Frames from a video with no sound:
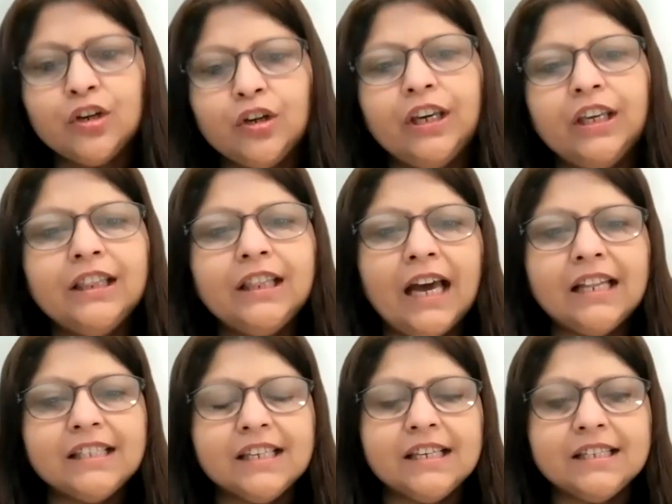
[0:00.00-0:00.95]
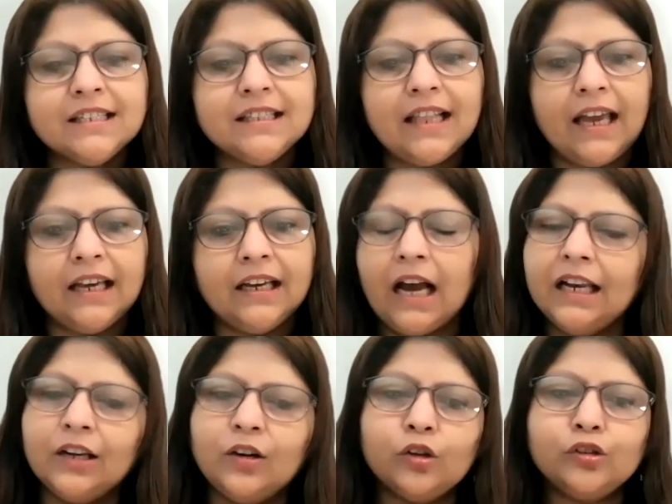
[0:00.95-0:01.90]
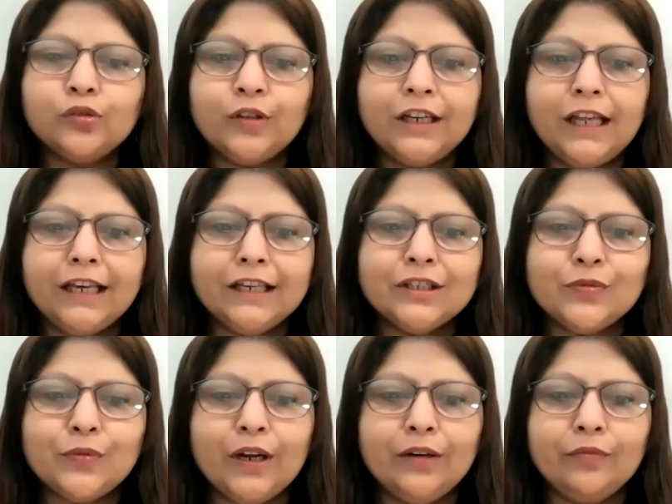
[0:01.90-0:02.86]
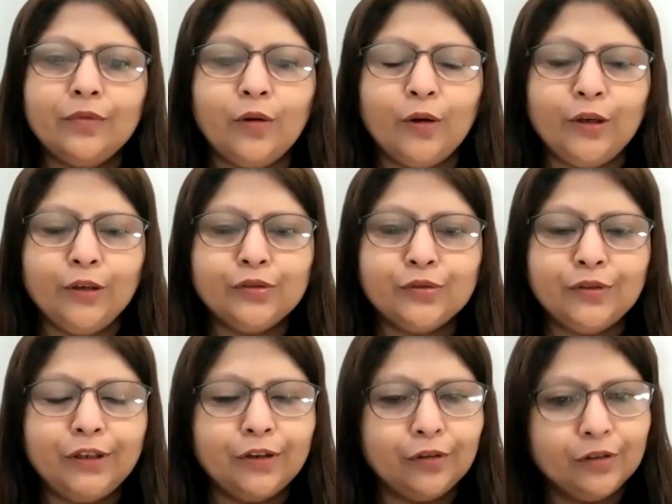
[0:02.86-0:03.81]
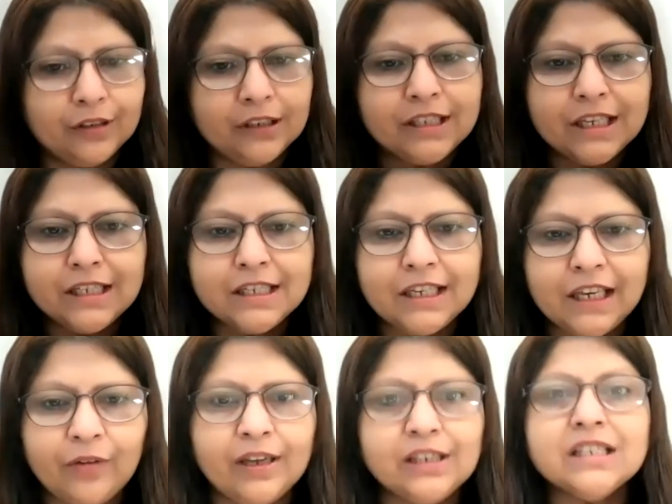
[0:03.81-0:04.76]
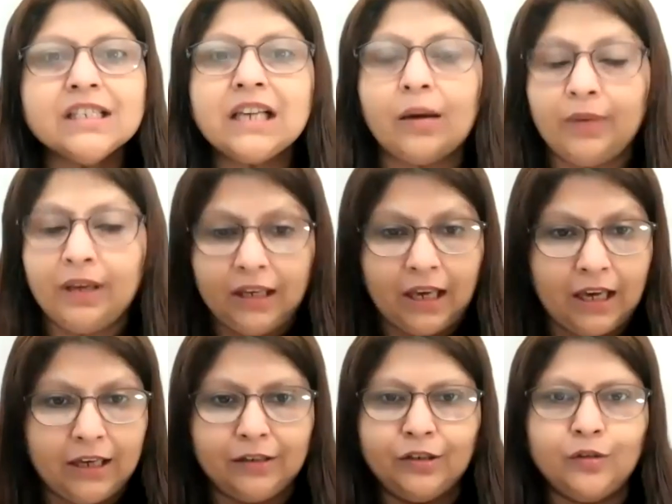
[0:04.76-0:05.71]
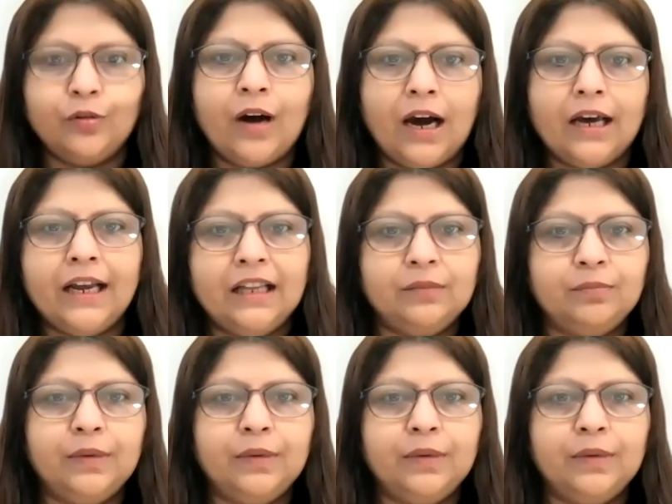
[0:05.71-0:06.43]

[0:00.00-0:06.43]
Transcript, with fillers: So in that sense, like I'll go to the next one going, you know, since event is coming and you are